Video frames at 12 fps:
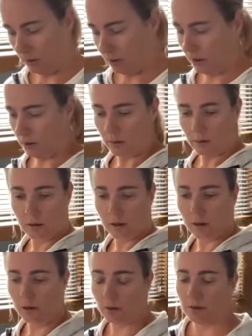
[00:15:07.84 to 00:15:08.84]
Like
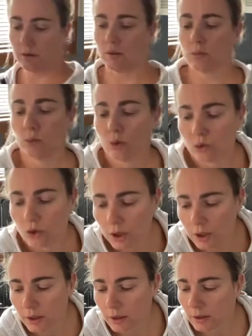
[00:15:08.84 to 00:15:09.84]
so, some more
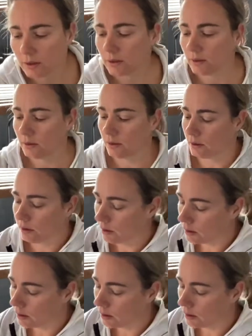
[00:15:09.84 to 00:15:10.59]
cheese.